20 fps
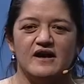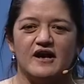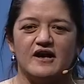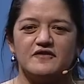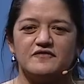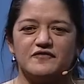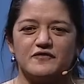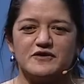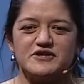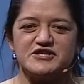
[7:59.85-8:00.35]

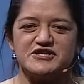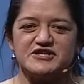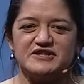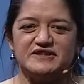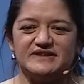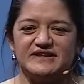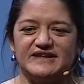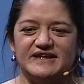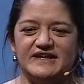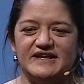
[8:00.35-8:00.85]

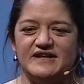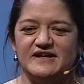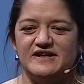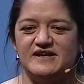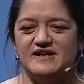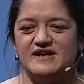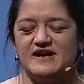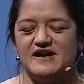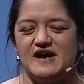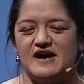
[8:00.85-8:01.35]
Unfortunately,
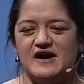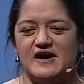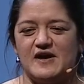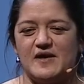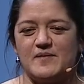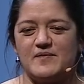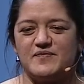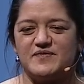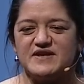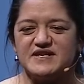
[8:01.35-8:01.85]

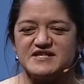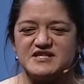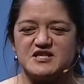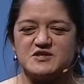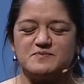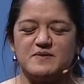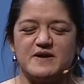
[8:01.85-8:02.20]
uh, this is